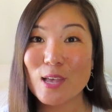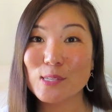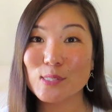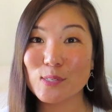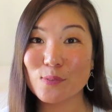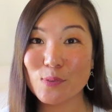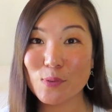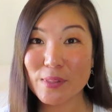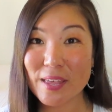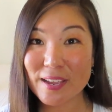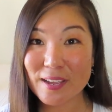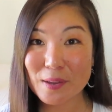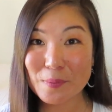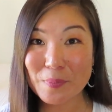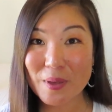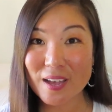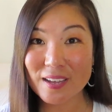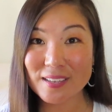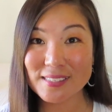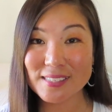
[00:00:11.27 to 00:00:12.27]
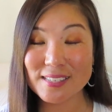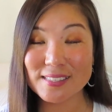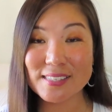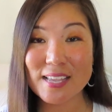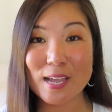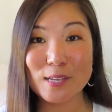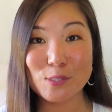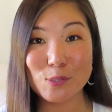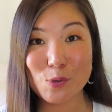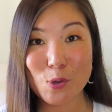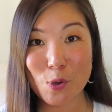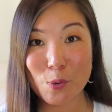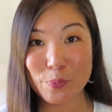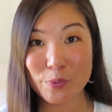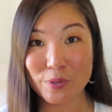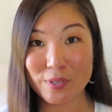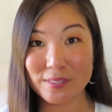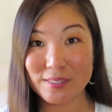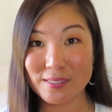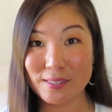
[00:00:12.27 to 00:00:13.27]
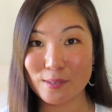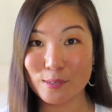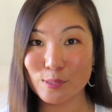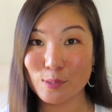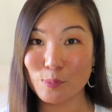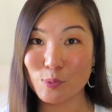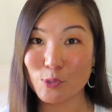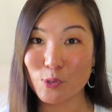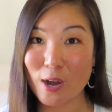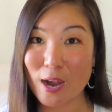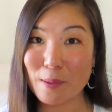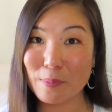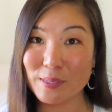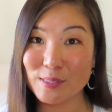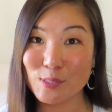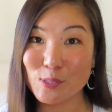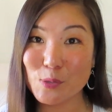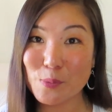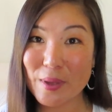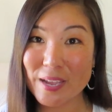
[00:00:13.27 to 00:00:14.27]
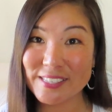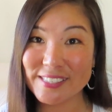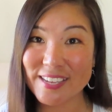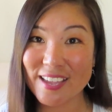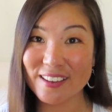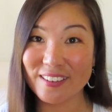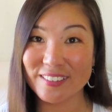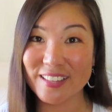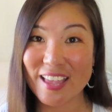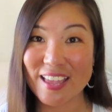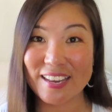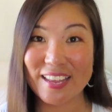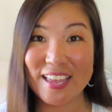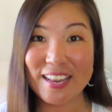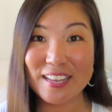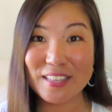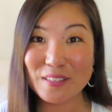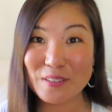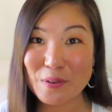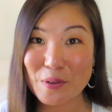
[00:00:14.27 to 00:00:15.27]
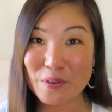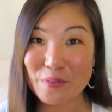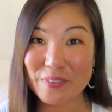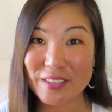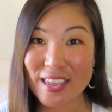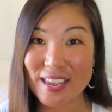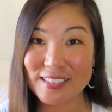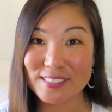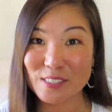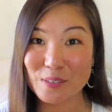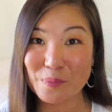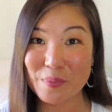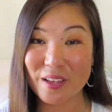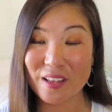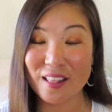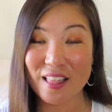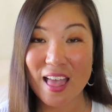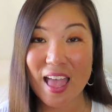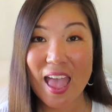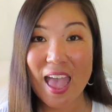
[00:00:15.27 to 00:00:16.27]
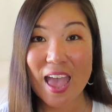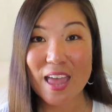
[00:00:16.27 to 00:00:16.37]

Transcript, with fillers: So if you like unboxings, I do hope you'll consider subscribing to my channel and hitting the notification bell.